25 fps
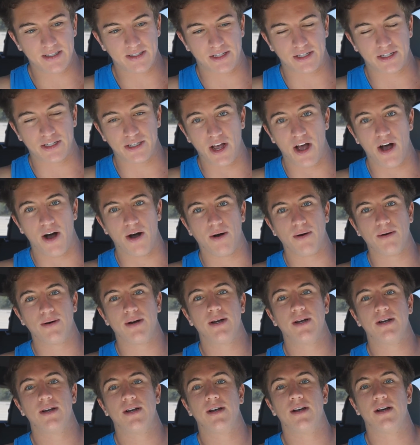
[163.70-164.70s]
so
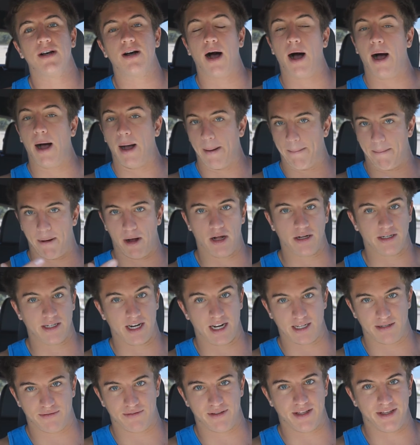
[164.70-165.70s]
I
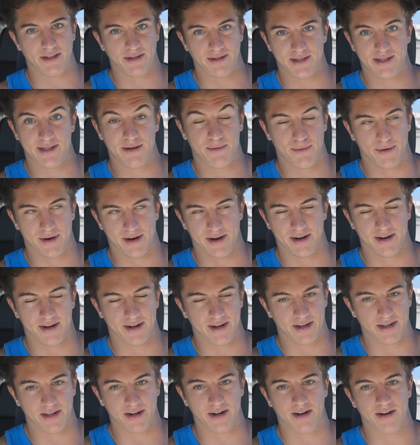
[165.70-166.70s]
apologize for the use of the word,
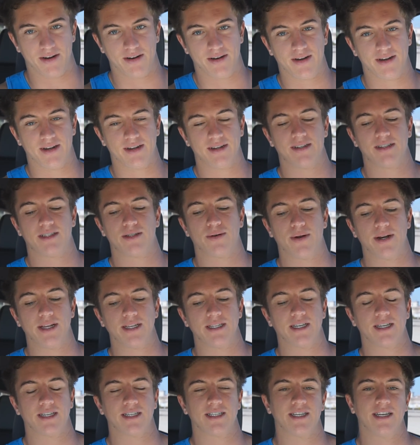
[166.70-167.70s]
you know,
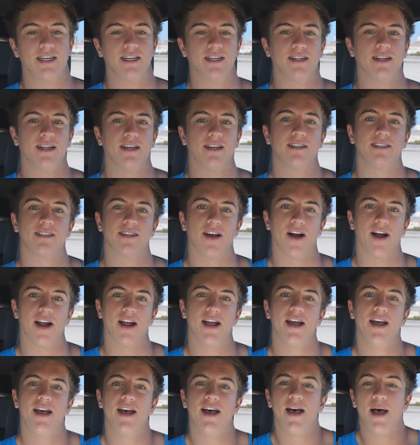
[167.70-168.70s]
2016, sorry.